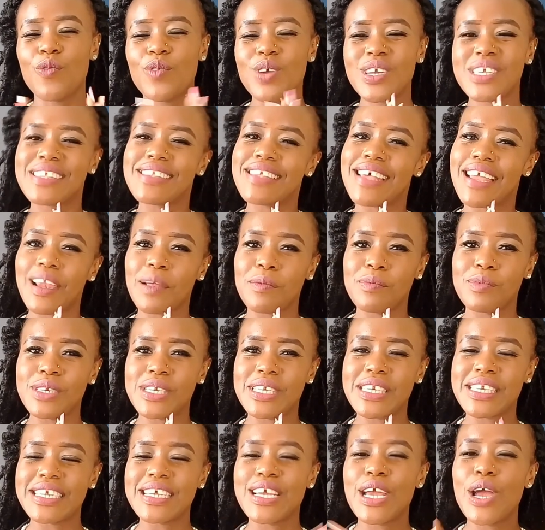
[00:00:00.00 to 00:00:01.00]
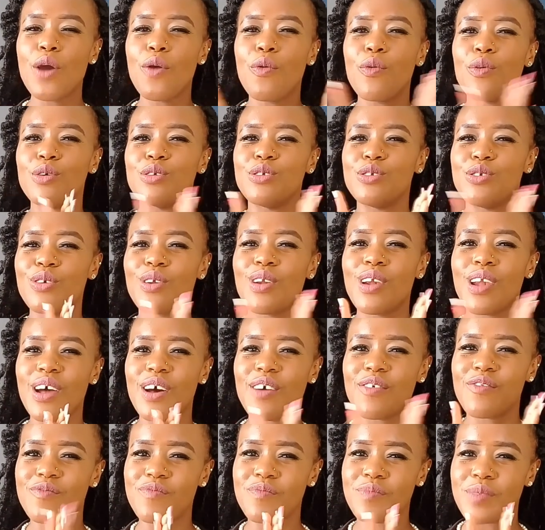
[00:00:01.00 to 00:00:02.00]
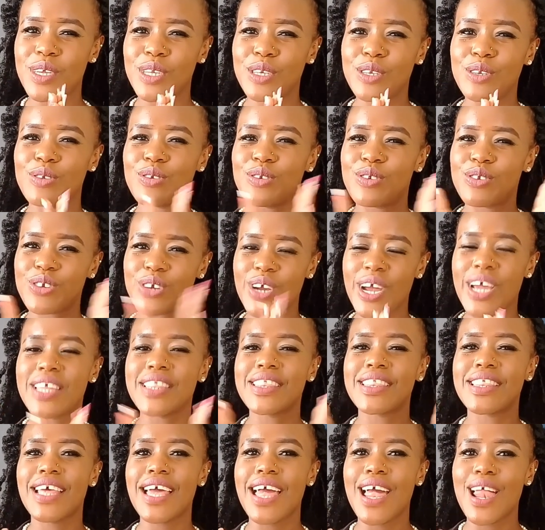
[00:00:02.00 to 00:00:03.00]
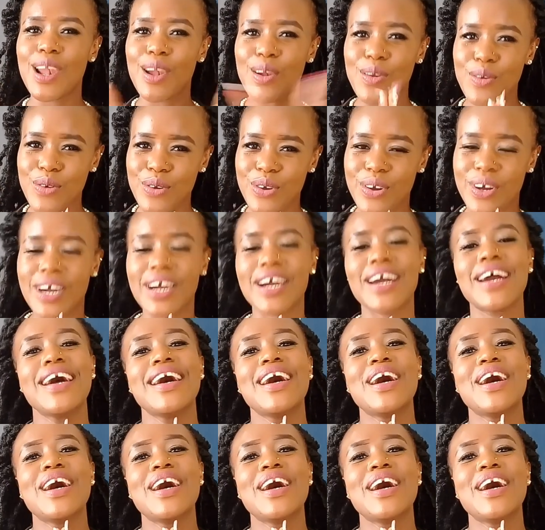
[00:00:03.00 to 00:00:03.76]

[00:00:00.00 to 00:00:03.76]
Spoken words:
which celebrity would you love me to try their look?